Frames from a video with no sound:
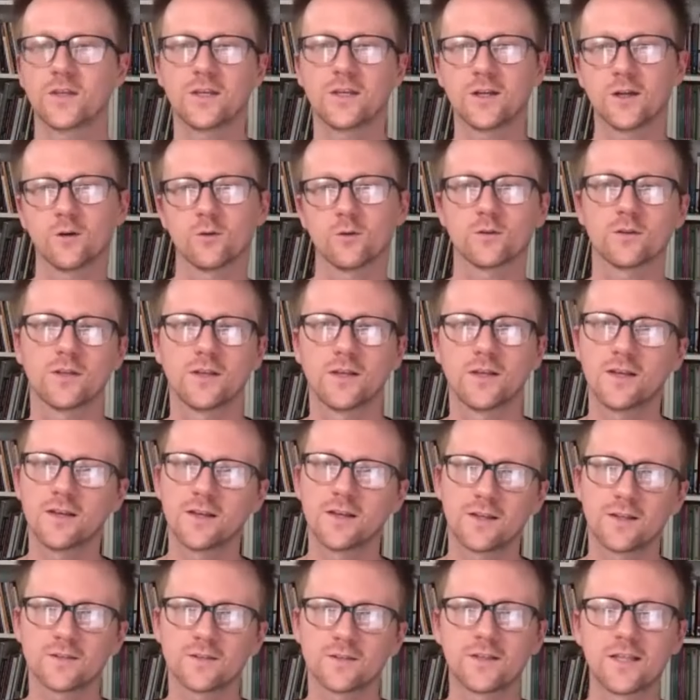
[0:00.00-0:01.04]
You know,
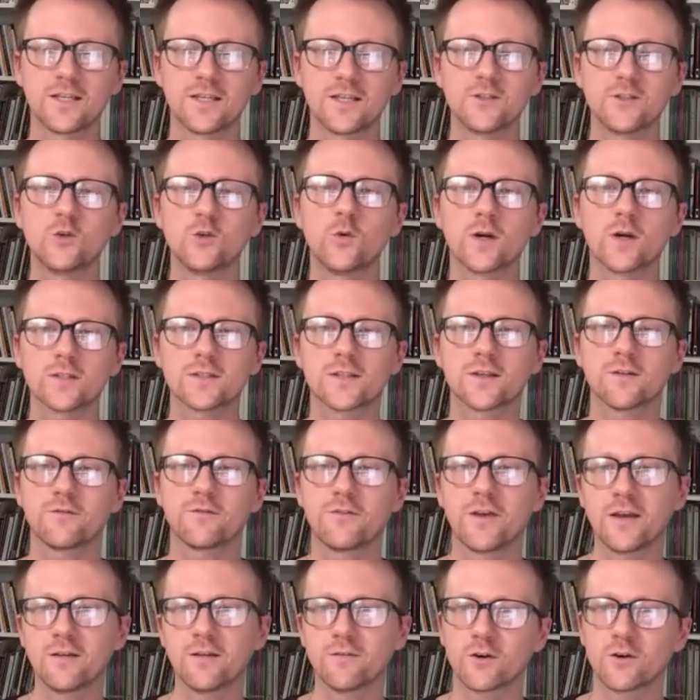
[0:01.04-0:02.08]
they do us the
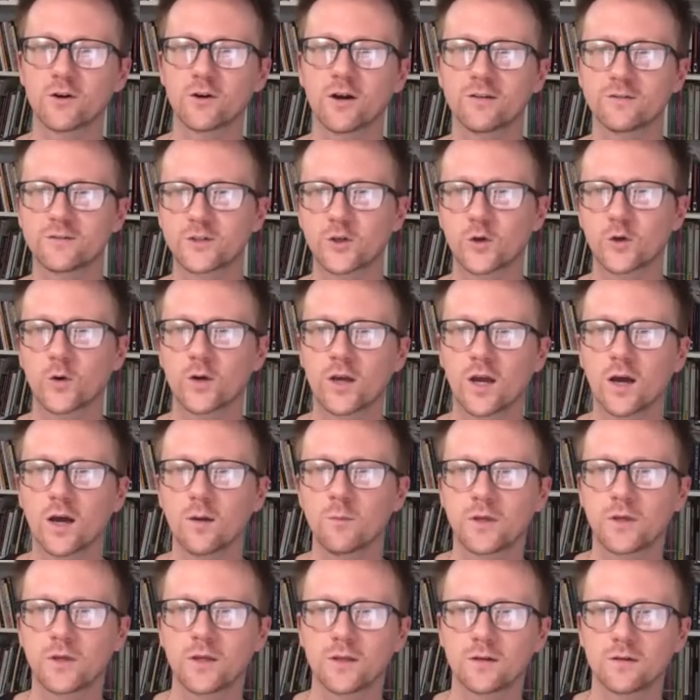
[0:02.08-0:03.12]
favor of showing
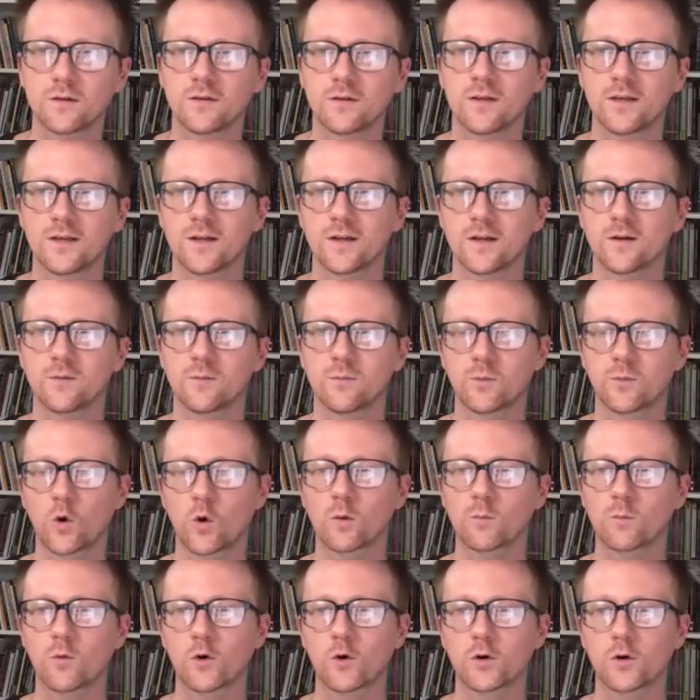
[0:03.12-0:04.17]
up in a
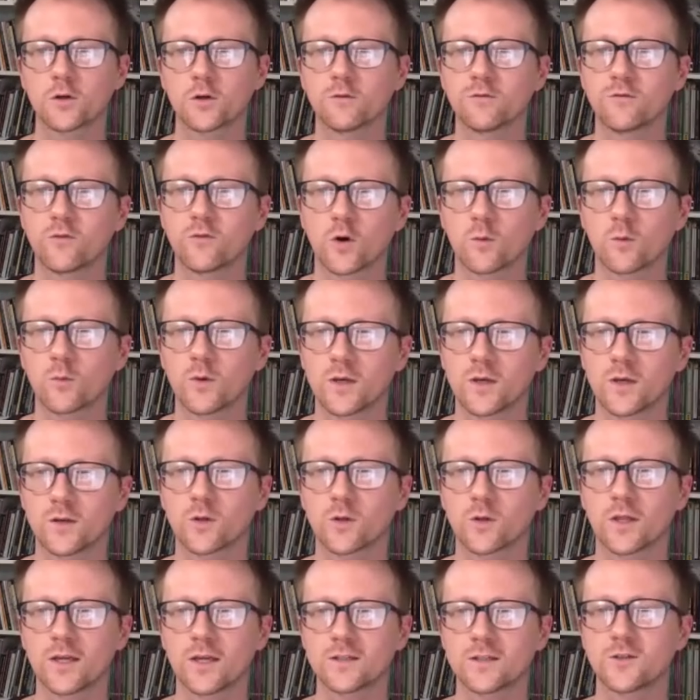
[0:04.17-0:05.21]
corporeal form we can
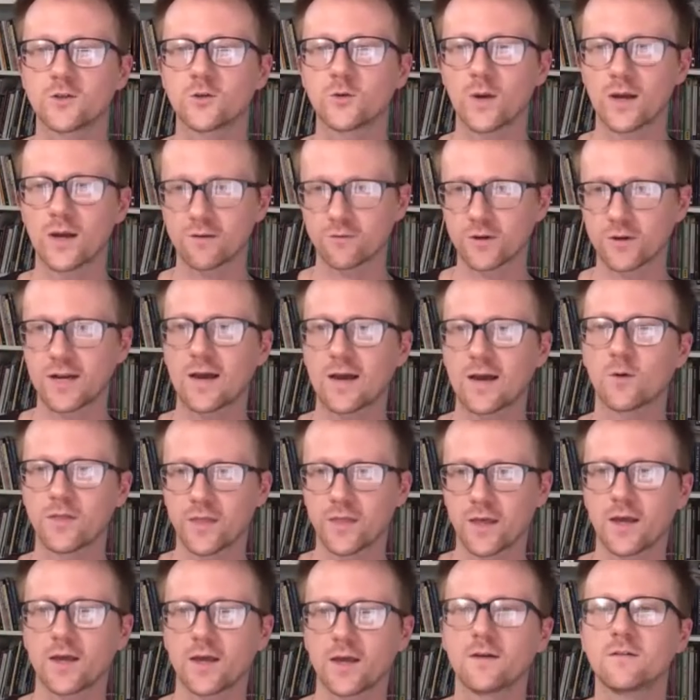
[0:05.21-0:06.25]
relate to every now and
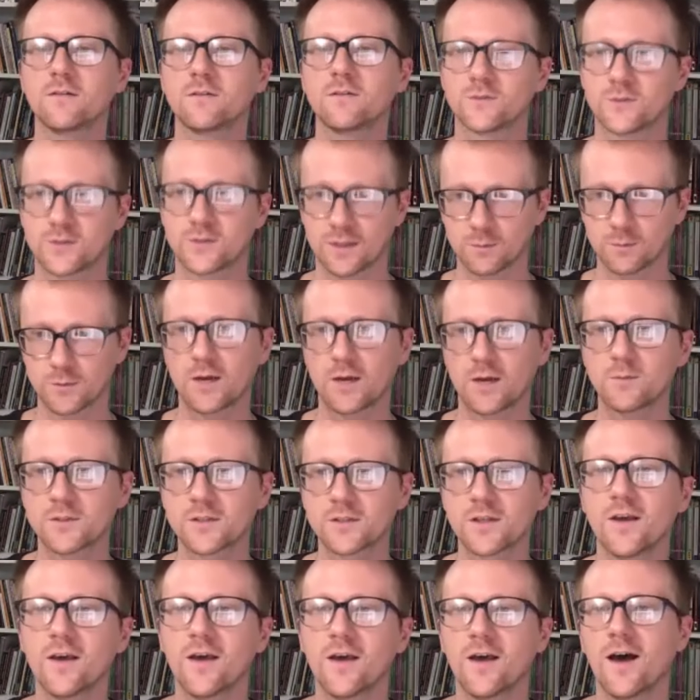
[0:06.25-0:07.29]
then, sometimes,
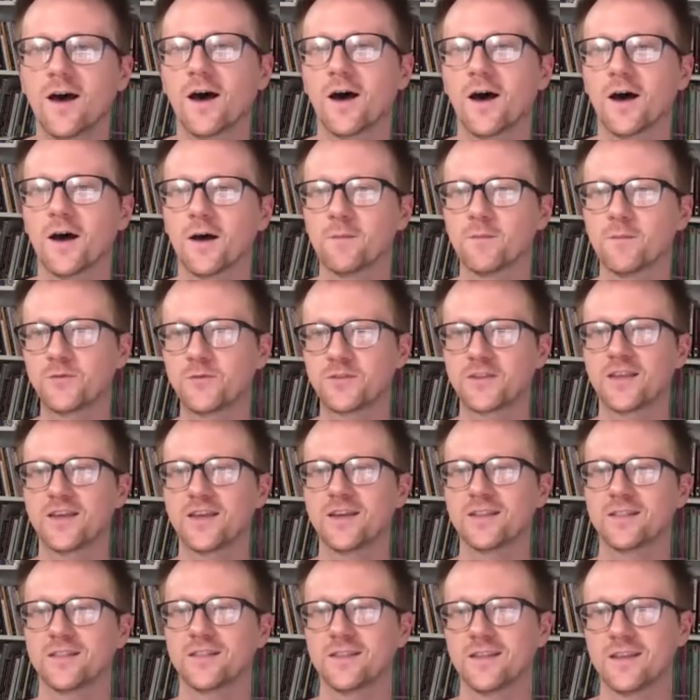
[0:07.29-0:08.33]

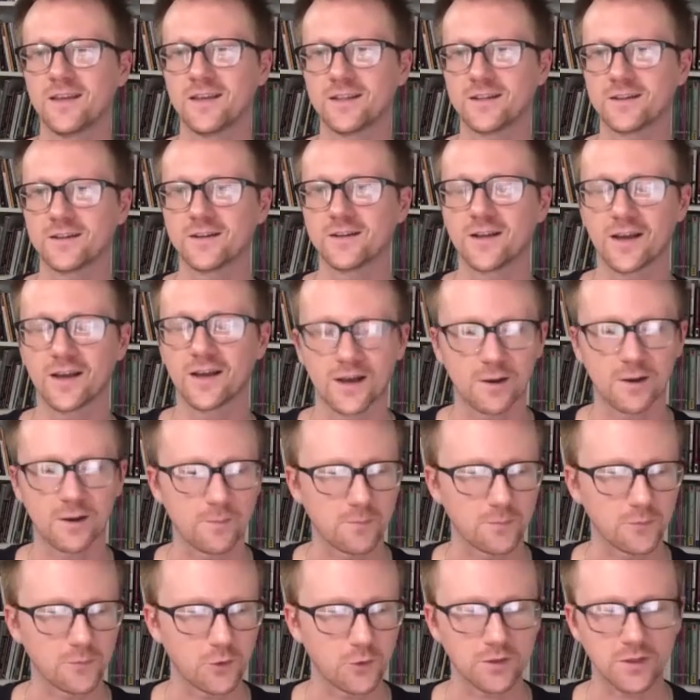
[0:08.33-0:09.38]
in
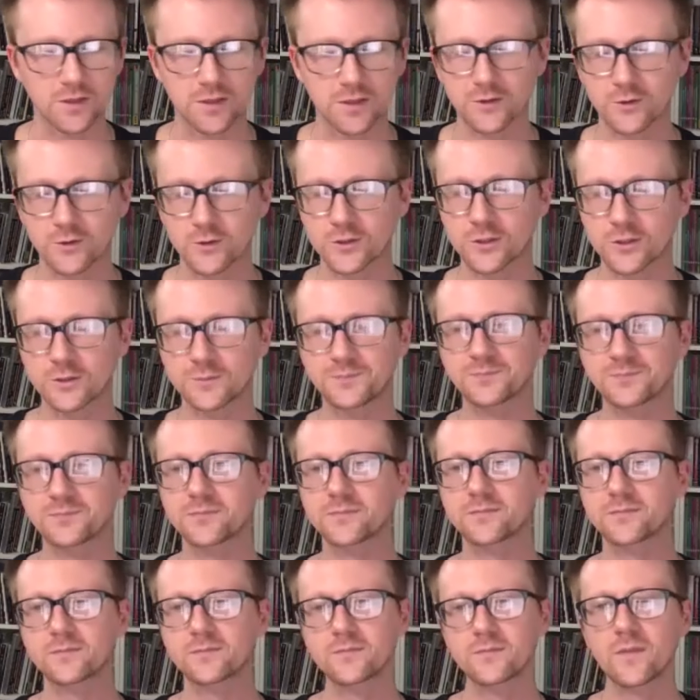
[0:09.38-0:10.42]
early literature.
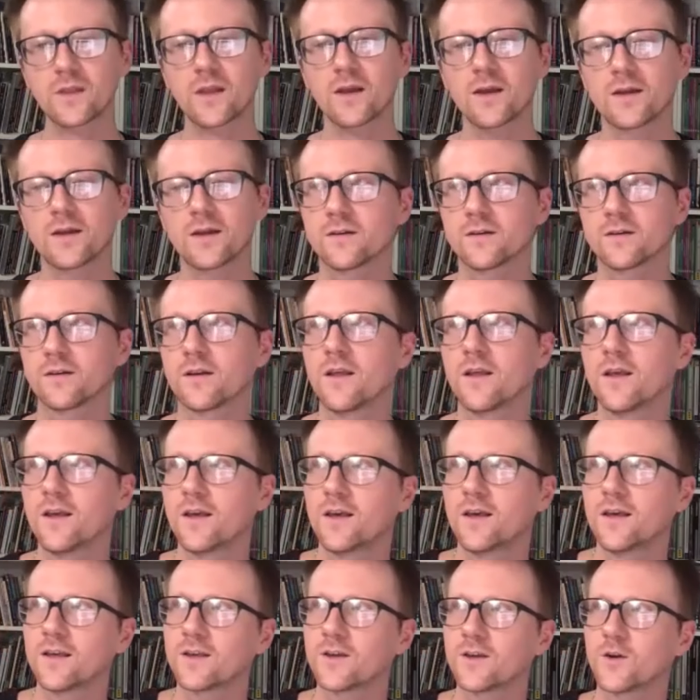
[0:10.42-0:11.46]
And,
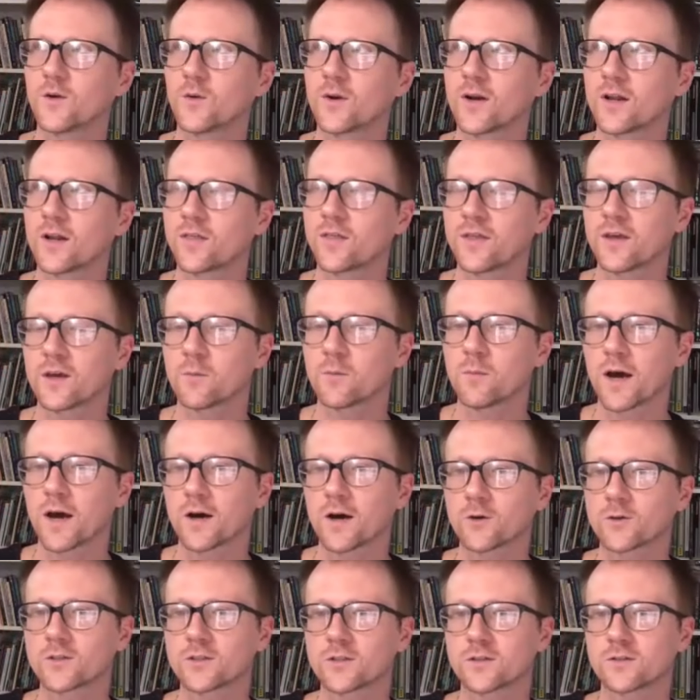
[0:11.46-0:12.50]
you know, when I think
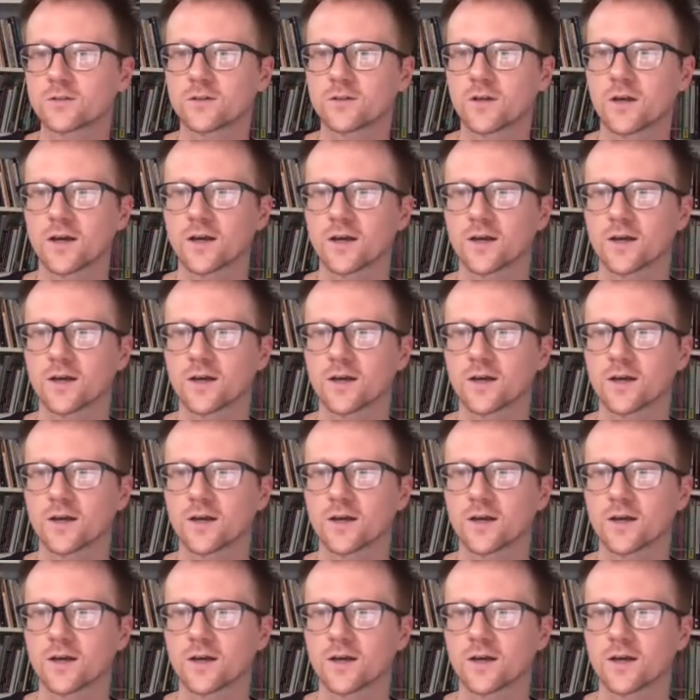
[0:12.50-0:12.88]
about